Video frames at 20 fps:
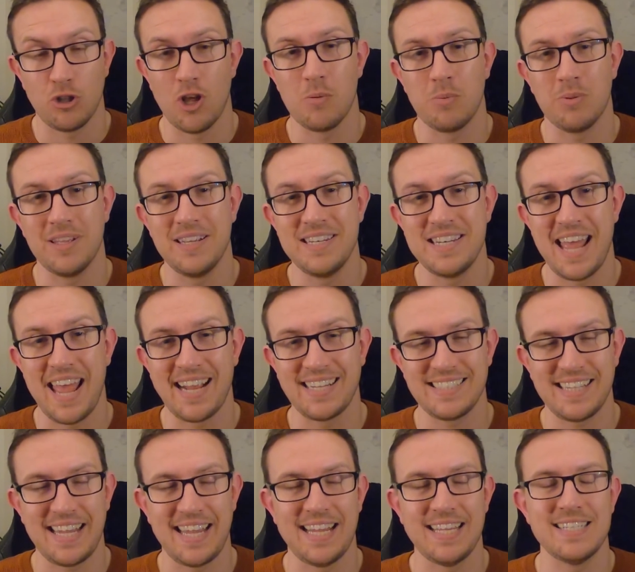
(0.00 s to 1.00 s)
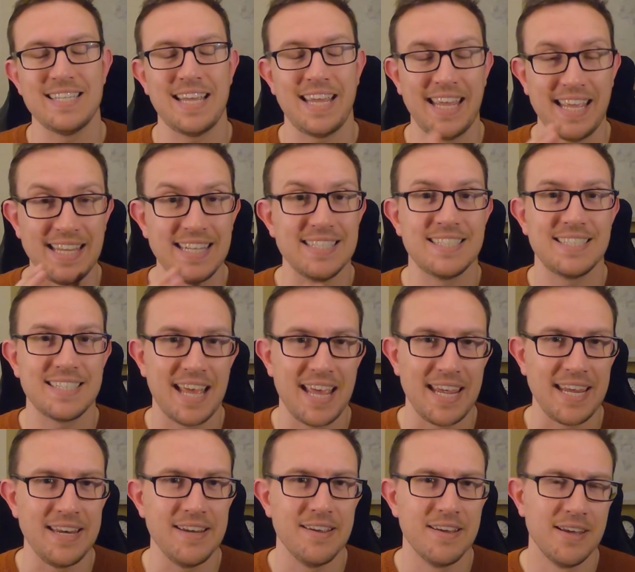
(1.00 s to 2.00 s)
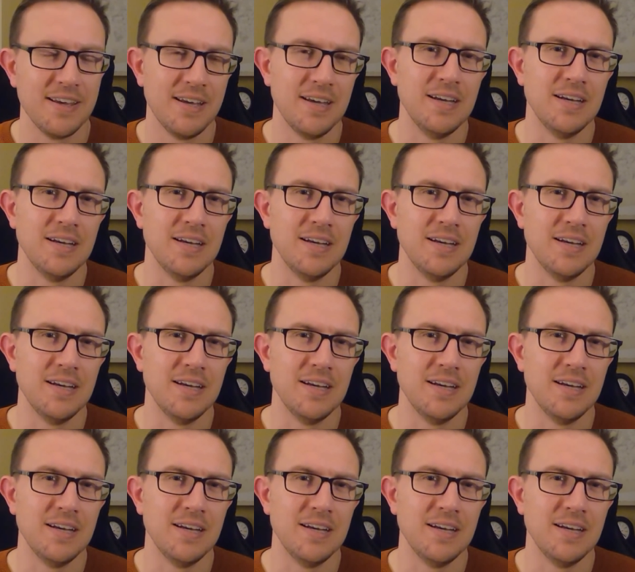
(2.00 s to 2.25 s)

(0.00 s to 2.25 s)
global index is insane.